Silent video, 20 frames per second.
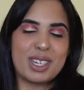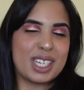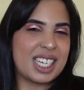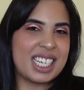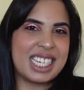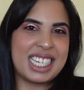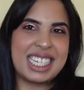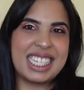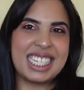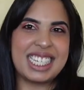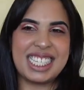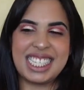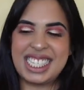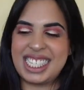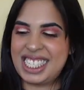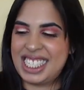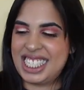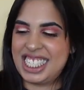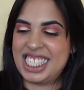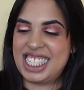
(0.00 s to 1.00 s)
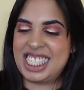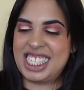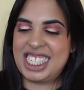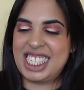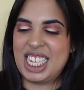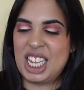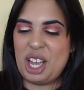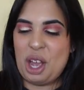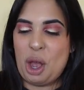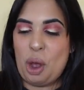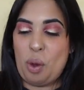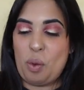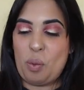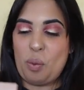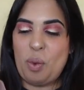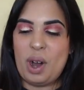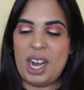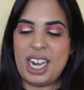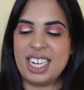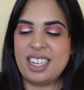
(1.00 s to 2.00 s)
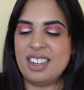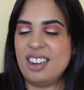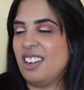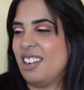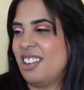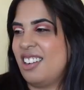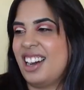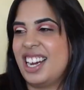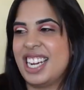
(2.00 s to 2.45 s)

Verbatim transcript: because why not?